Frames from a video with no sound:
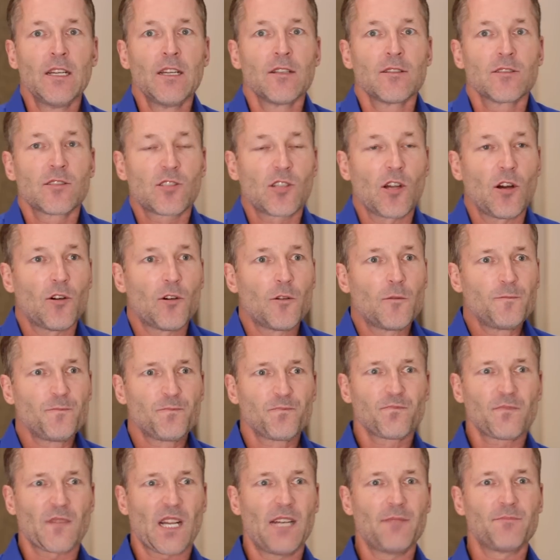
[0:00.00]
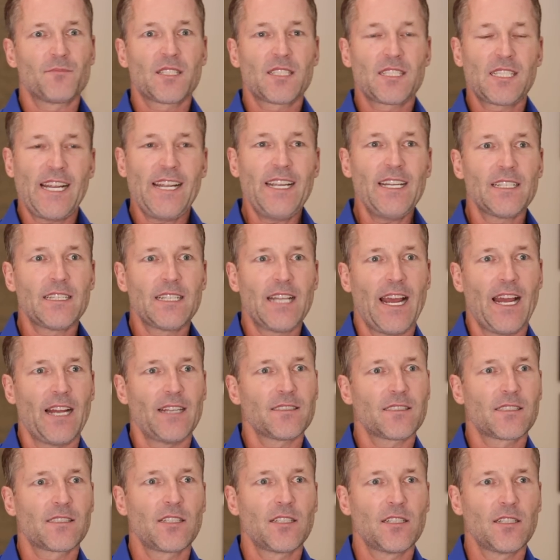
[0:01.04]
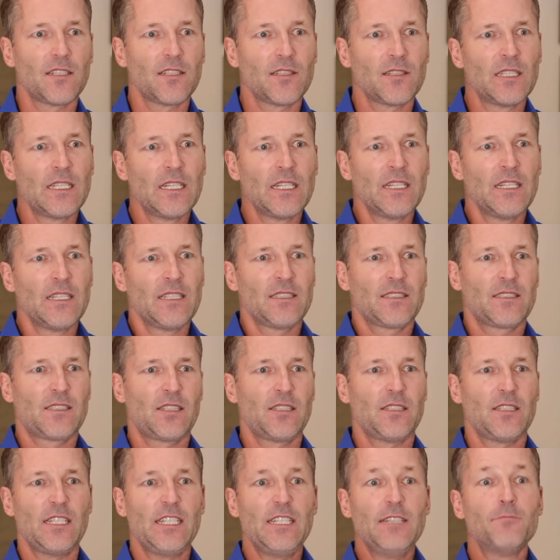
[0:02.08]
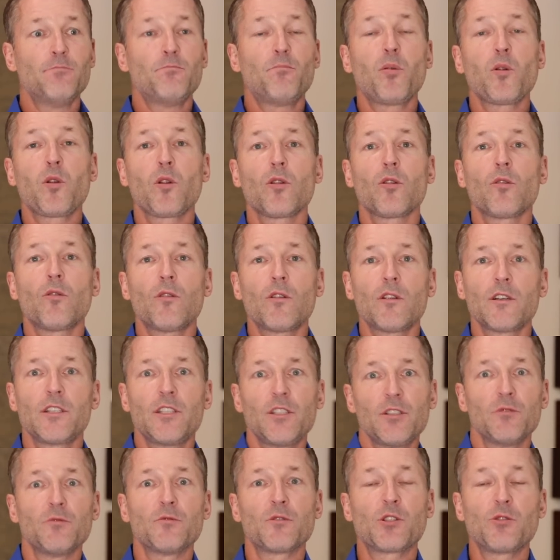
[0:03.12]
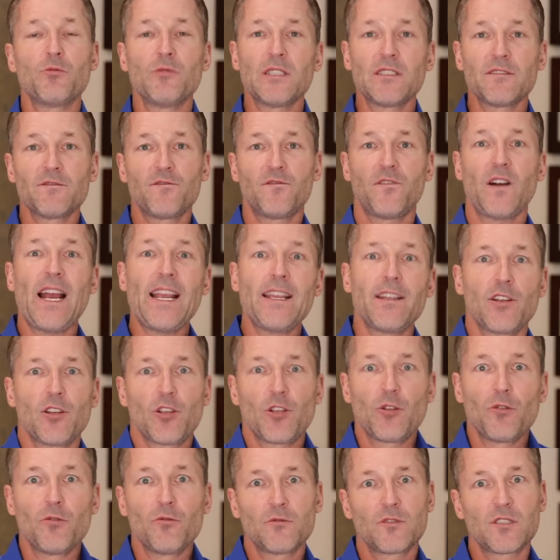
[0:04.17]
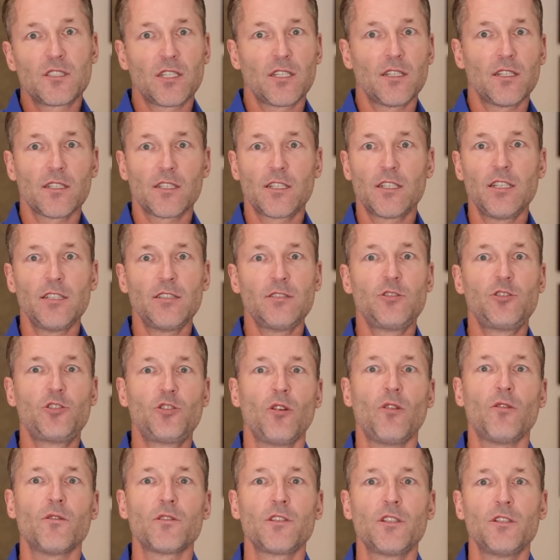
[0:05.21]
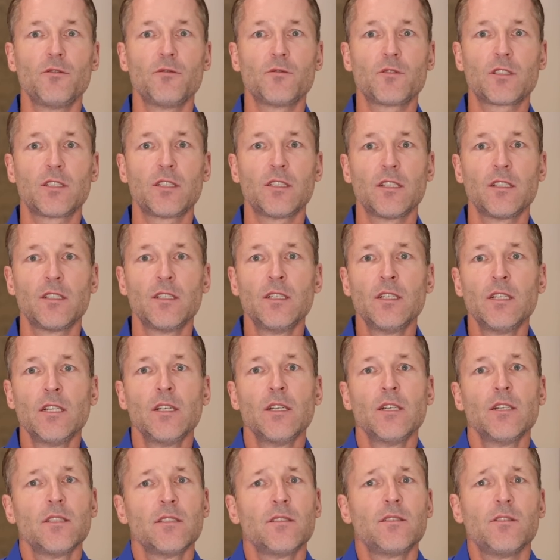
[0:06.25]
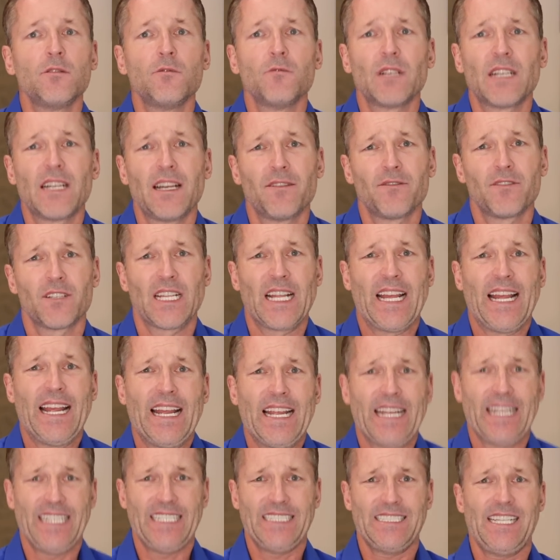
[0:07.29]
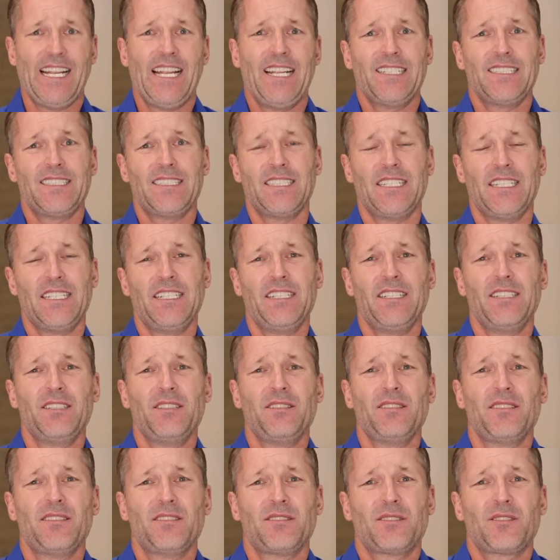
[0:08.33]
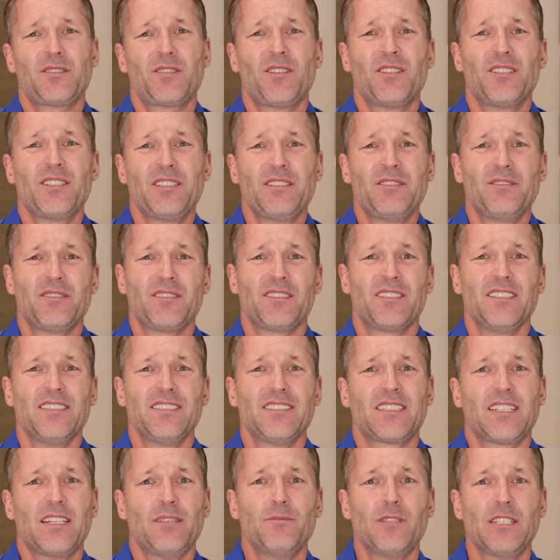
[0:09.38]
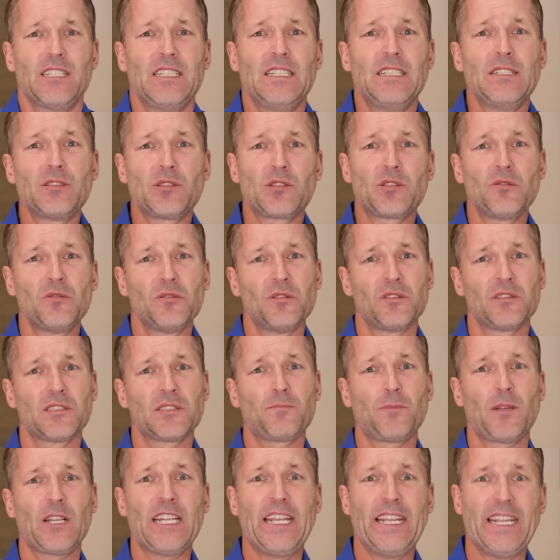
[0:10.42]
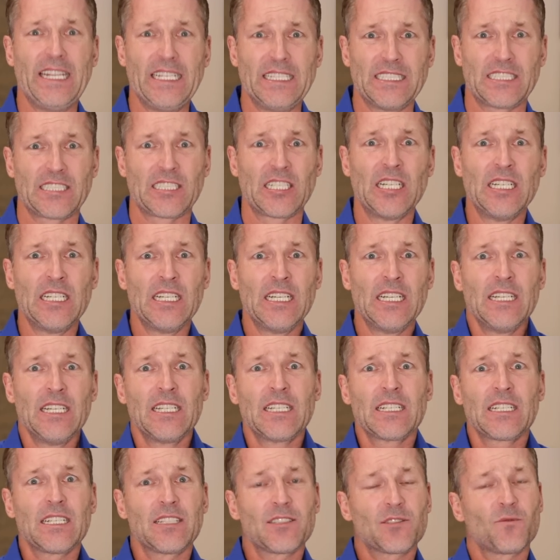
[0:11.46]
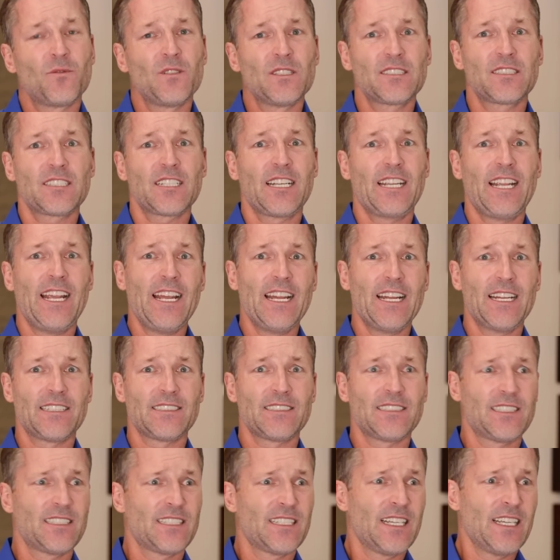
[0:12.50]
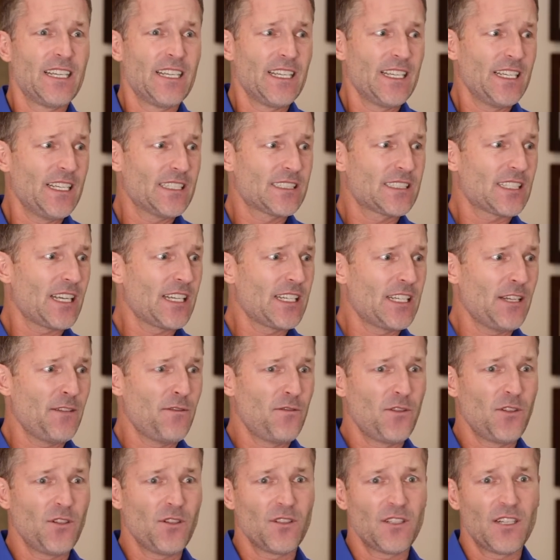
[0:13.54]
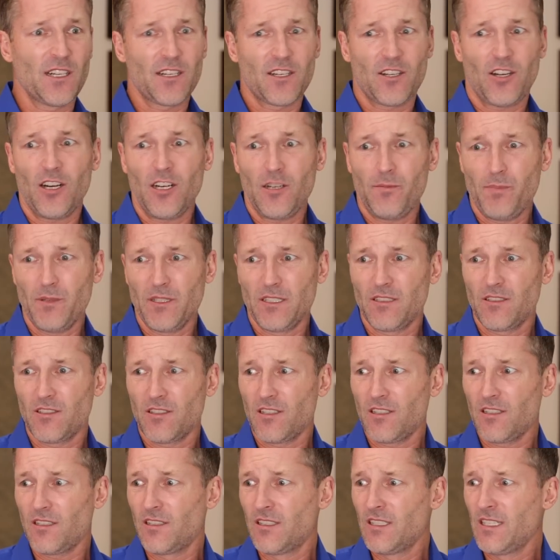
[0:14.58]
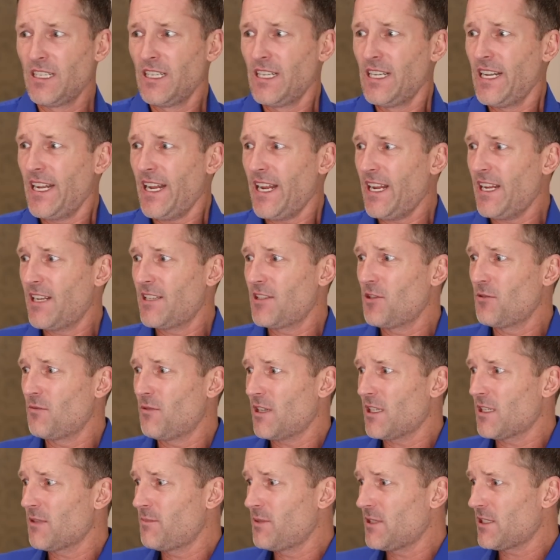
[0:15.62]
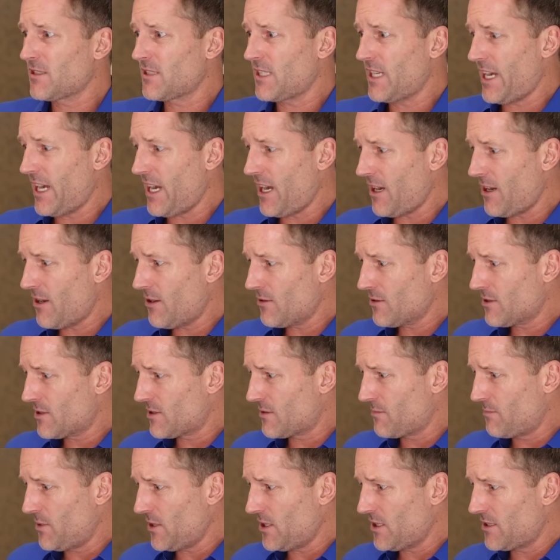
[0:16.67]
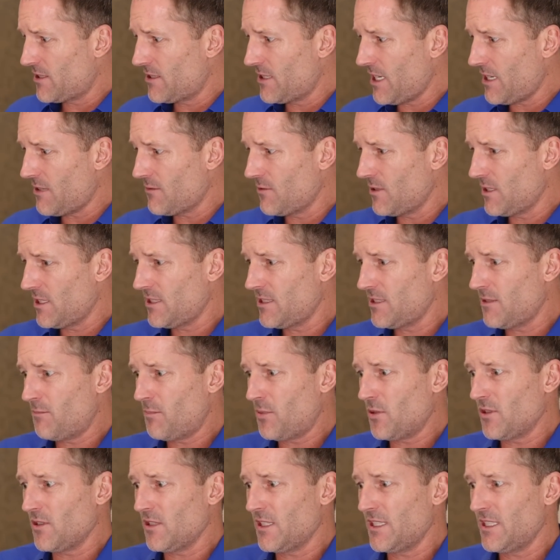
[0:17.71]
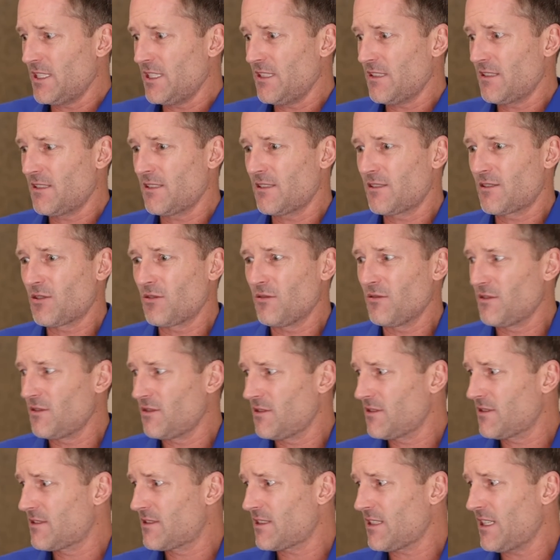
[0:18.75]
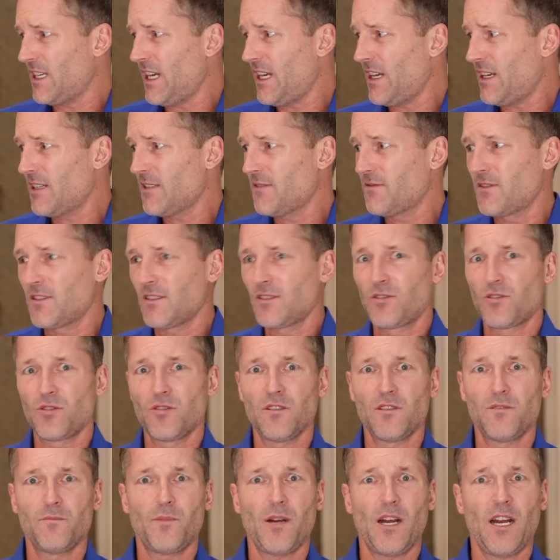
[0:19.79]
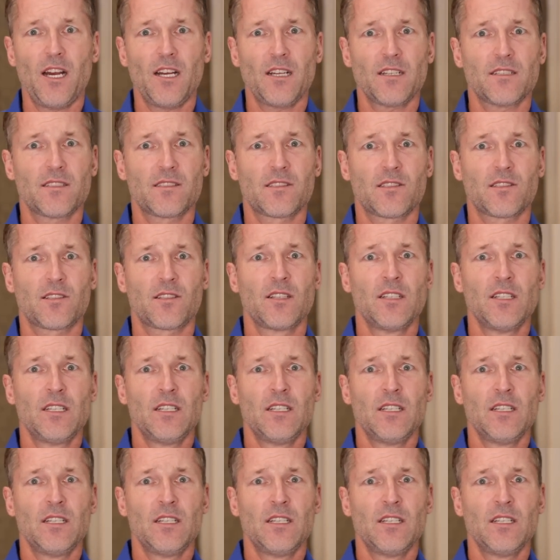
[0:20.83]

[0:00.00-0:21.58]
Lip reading: So I'm saying that to implore you, to invite you, to cajole you, to do whatever the heck it takes to get you to start using some of these tools, please. Because once again, it's like if you're a carpenter and you want to build a house, but you're not willing to pull any of the tools out of the toolbox,